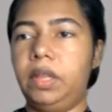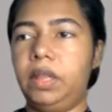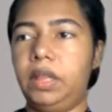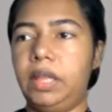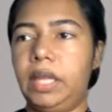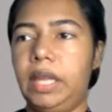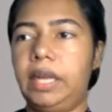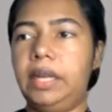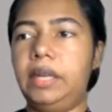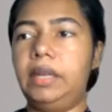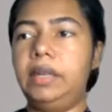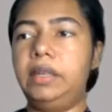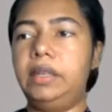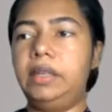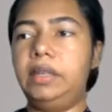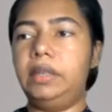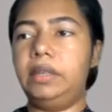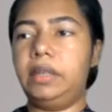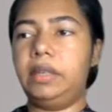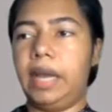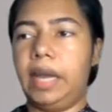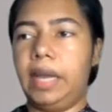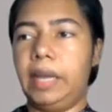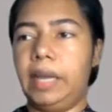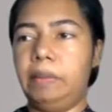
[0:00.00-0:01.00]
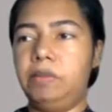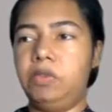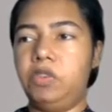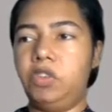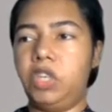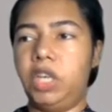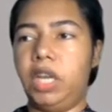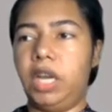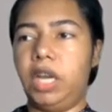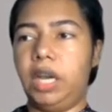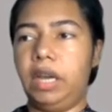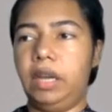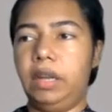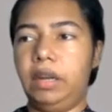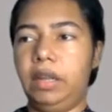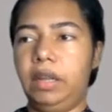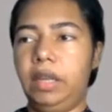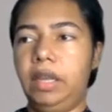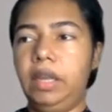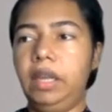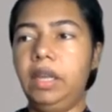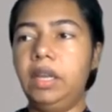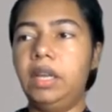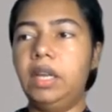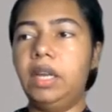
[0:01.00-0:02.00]
Then time
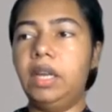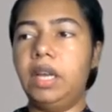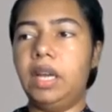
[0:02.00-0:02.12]
sharing